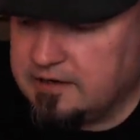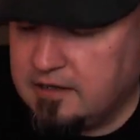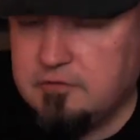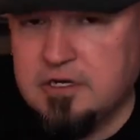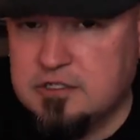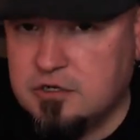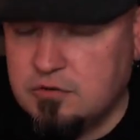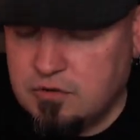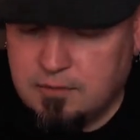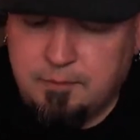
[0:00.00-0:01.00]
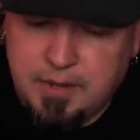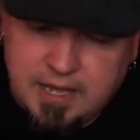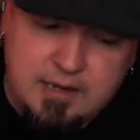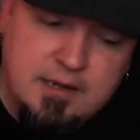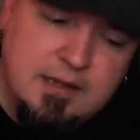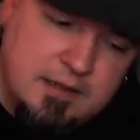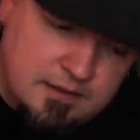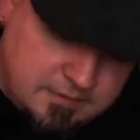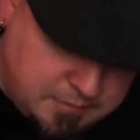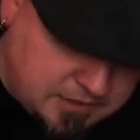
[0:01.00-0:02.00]
And Delrin is cool, but
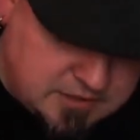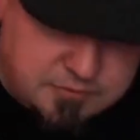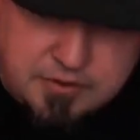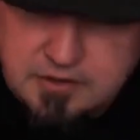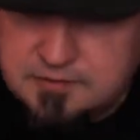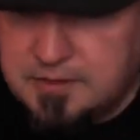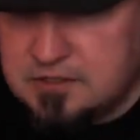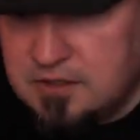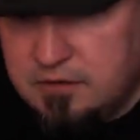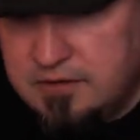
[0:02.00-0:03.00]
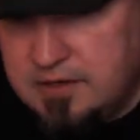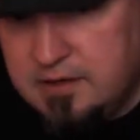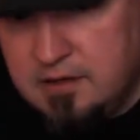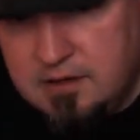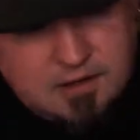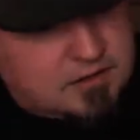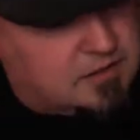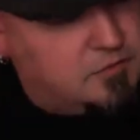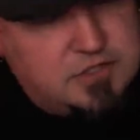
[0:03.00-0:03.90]
melting point is much lower than Ultim,